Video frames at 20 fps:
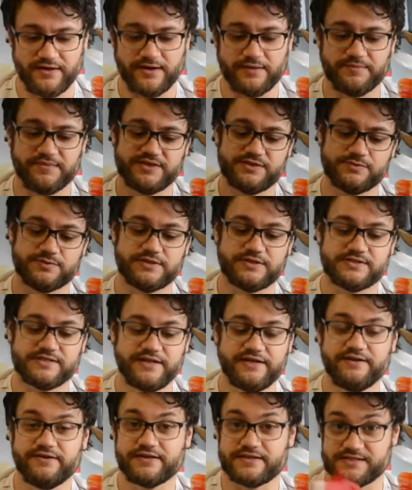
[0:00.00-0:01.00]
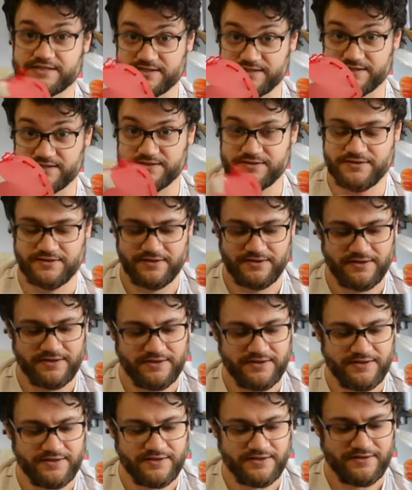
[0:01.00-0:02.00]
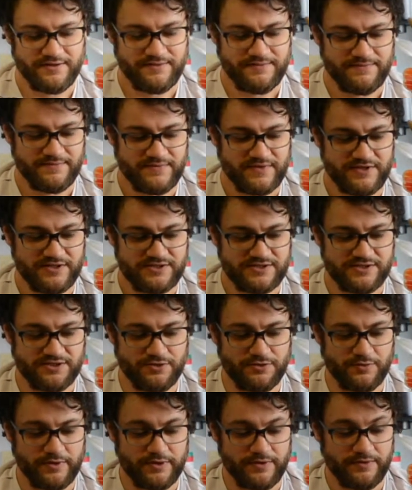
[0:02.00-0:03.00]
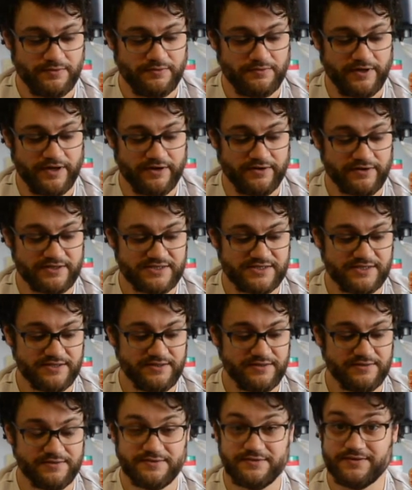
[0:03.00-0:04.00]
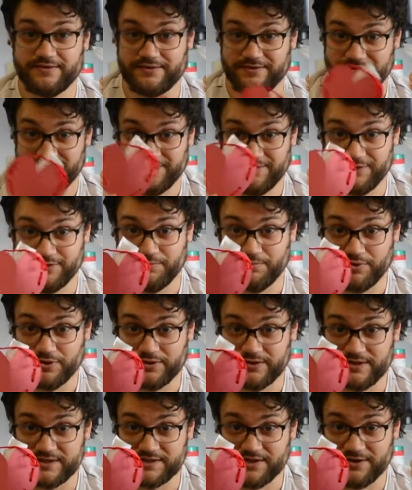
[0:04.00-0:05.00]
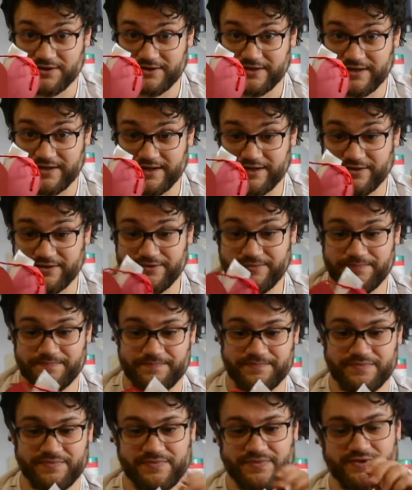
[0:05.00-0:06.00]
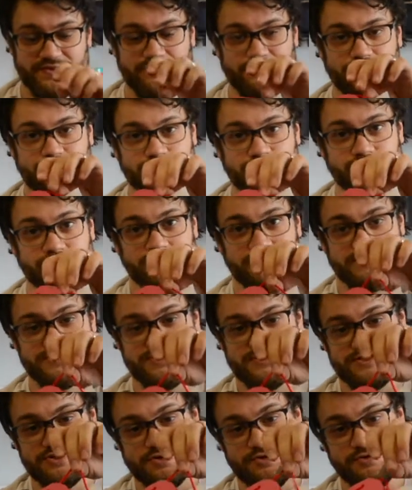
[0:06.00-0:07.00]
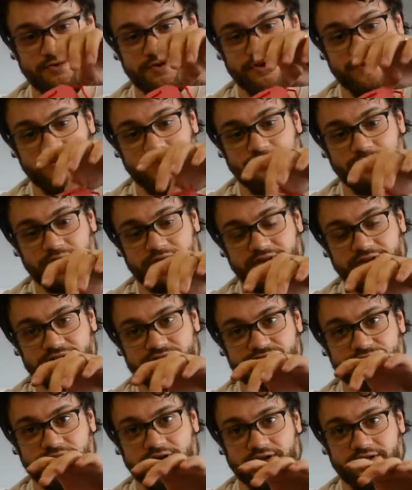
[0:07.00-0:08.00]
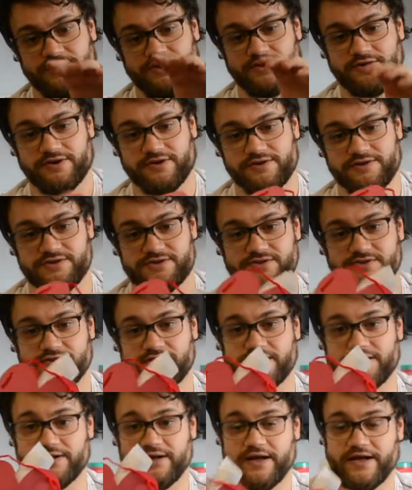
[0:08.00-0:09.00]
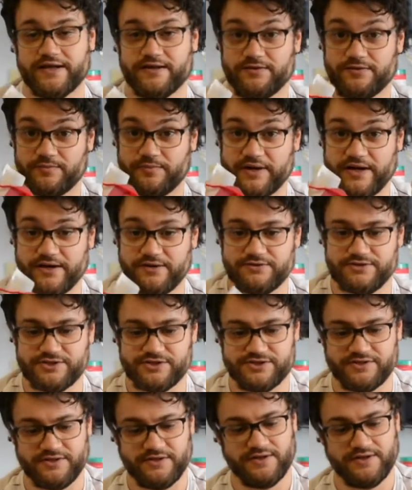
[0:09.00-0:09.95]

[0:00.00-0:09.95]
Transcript: This one is Erickson's. So Erickson, you put this heart together. You sewed it with this red yarn so that it had a little pouch.